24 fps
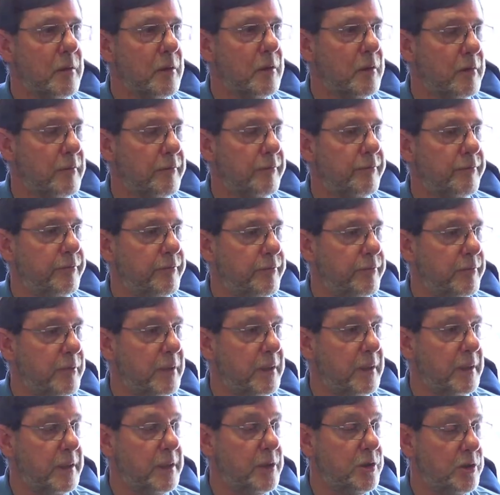of
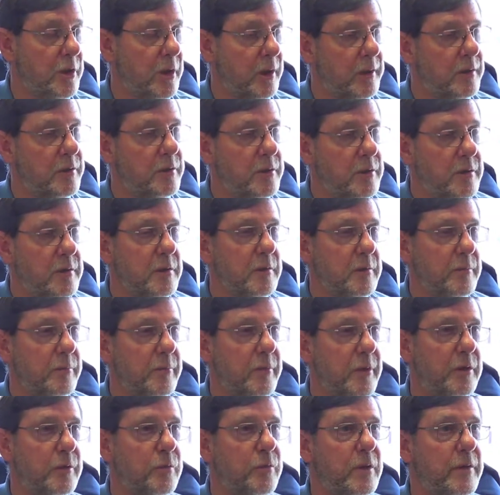challenges,
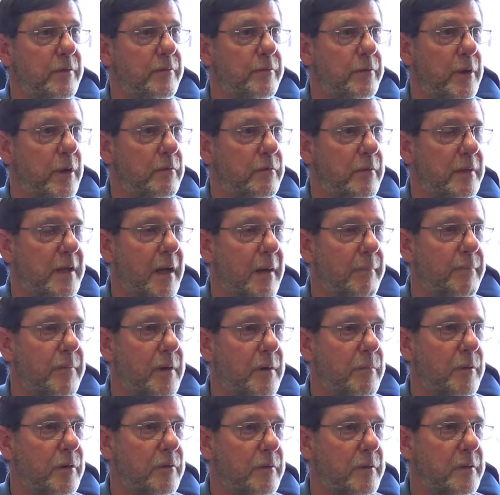but we've overcome
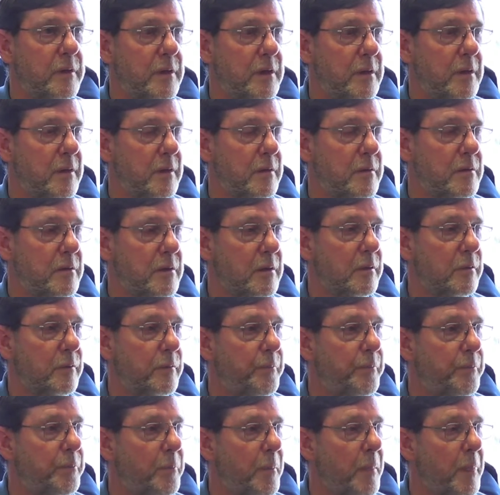them over the years. So
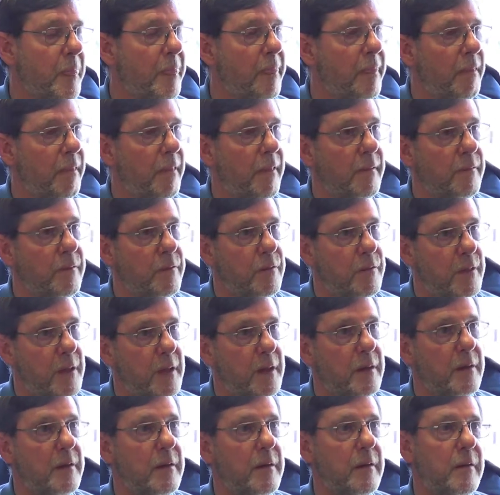
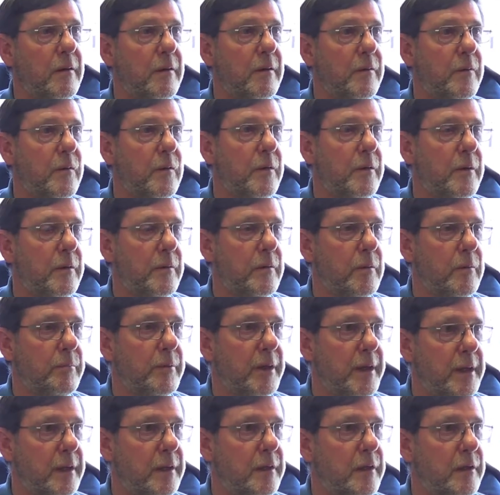then,
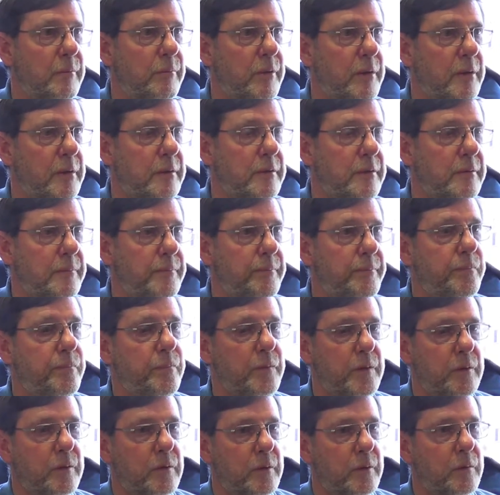by agreement,
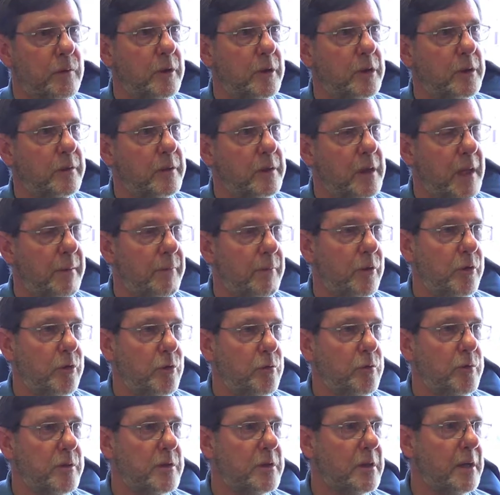the
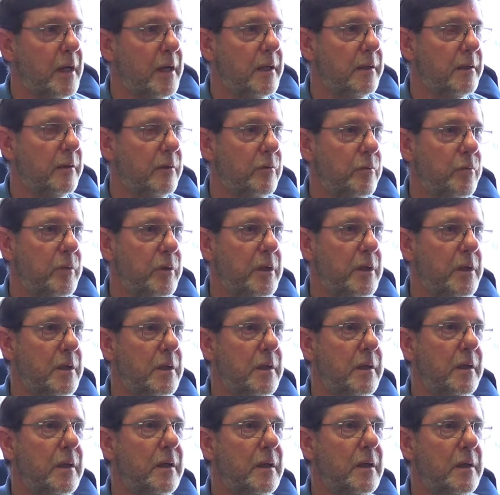MOU was signed, and
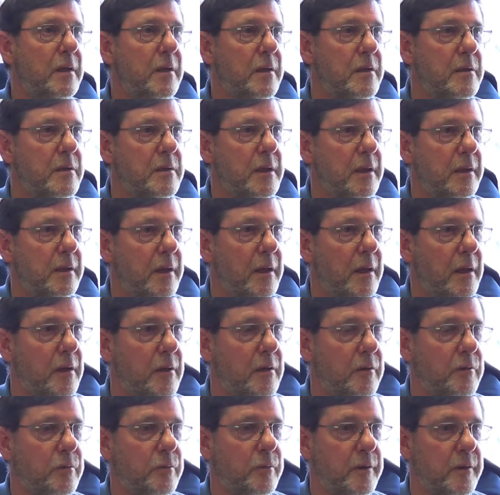we set
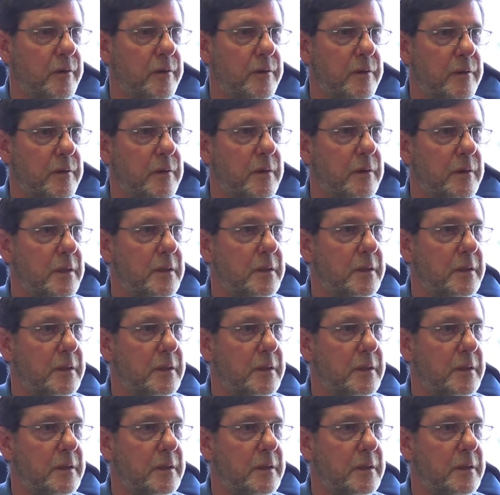out with the